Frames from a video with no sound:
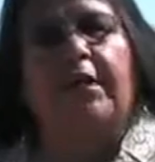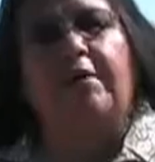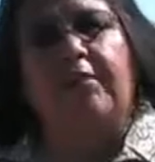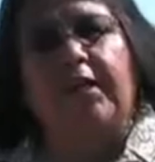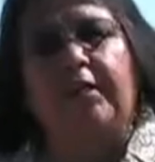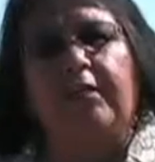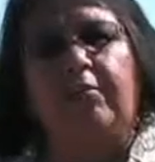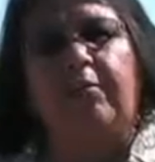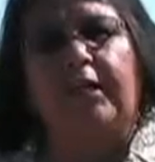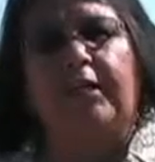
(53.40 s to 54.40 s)
have
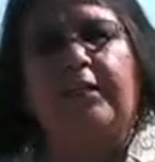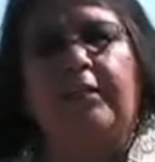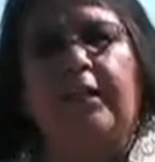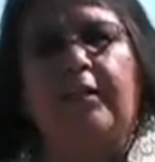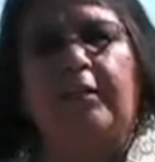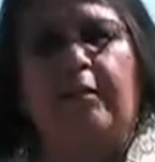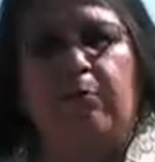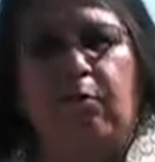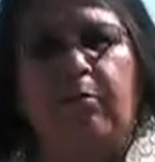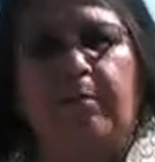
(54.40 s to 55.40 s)
889
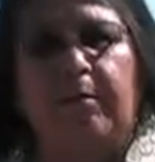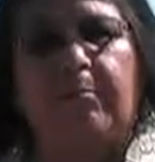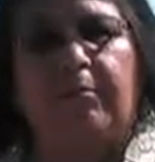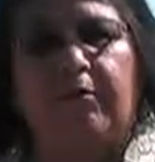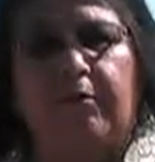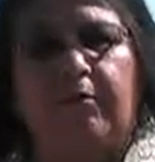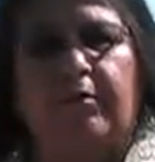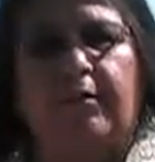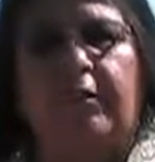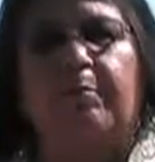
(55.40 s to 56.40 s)
enrolled members
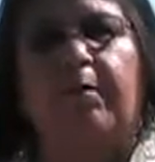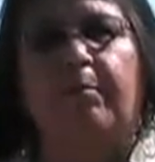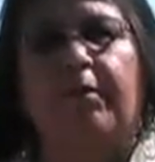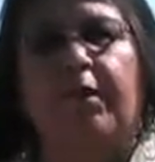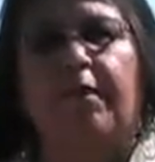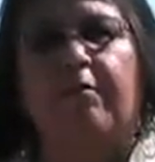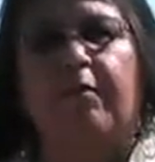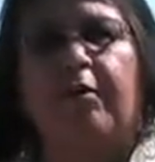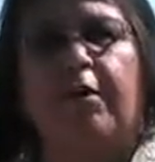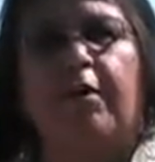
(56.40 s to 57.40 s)
currently, but we have
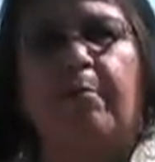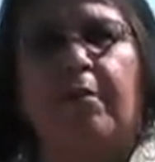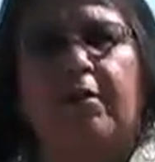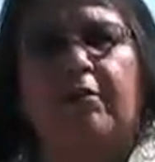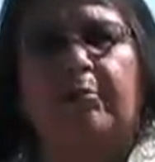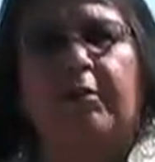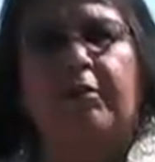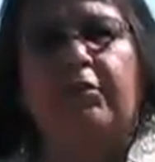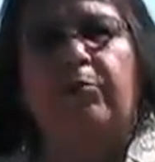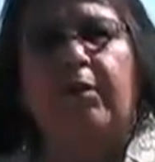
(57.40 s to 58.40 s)

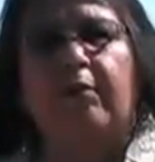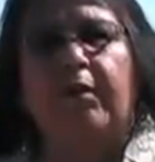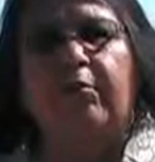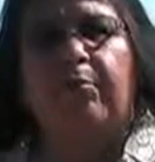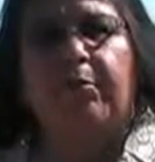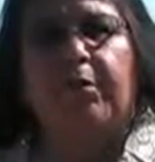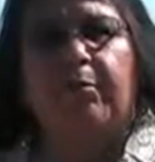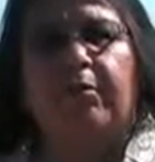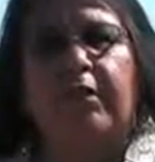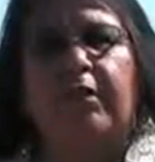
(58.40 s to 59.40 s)
approximately 1,200
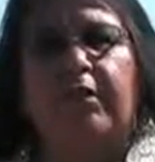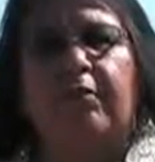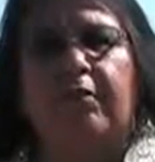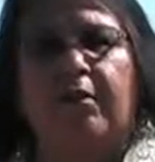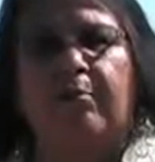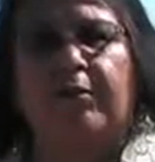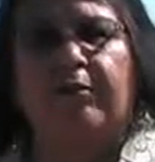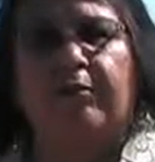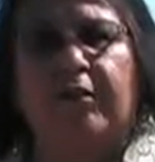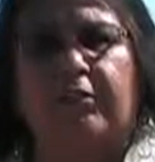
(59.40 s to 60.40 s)
people that live on our
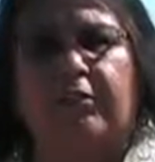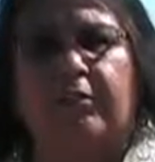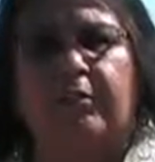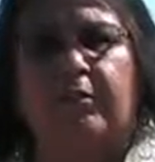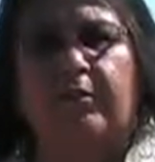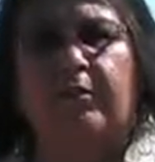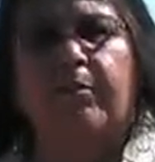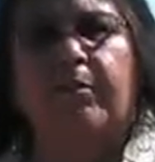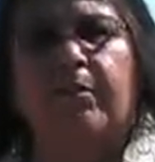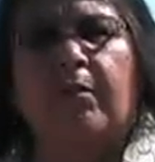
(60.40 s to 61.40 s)
reservation.
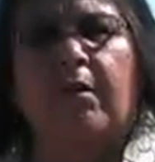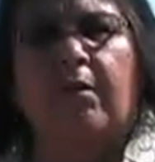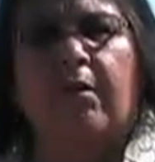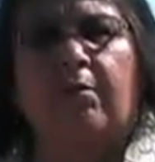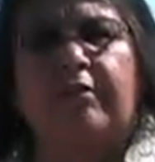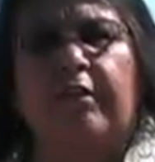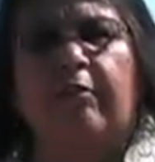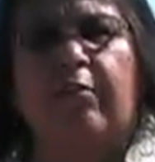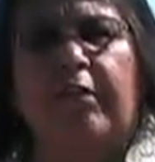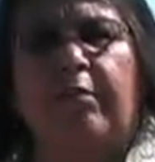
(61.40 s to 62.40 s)
Our
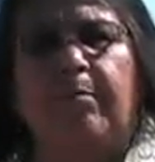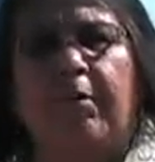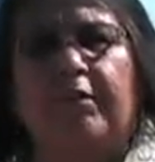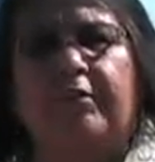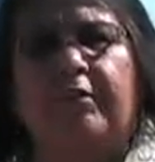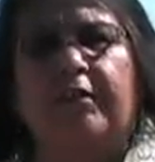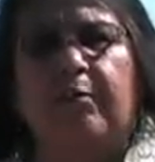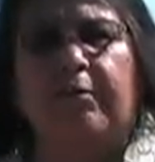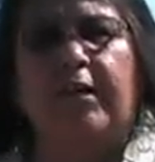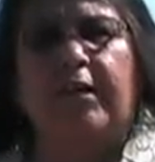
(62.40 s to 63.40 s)
several enterprises
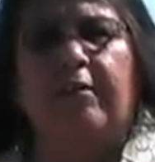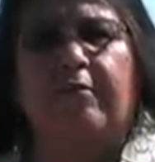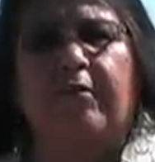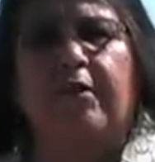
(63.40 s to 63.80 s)
that we have here